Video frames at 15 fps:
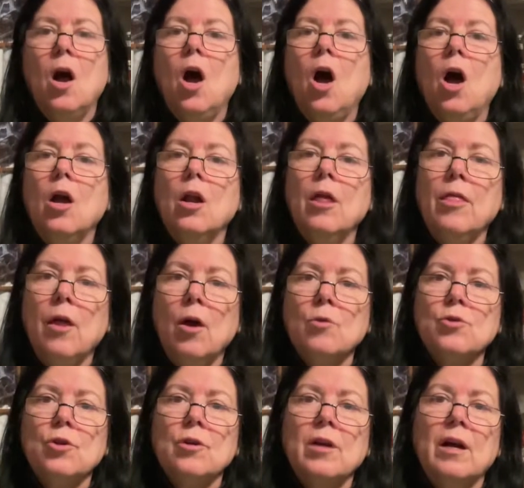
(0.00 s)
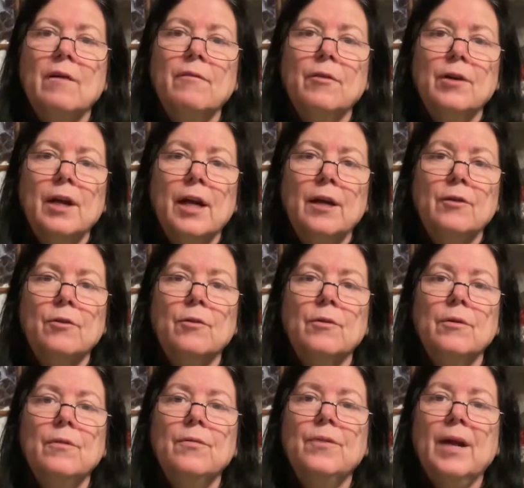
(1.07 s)
All of those are covered under
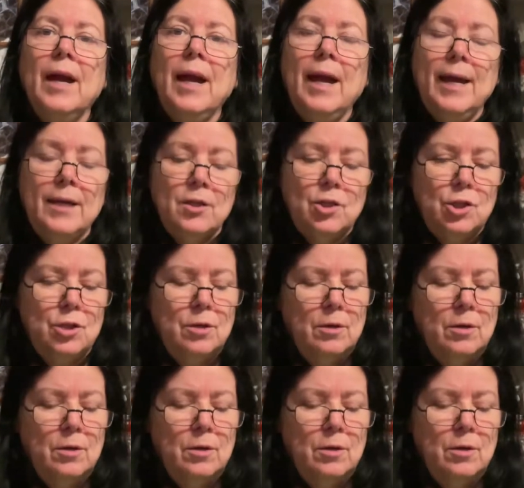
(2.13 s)
the H.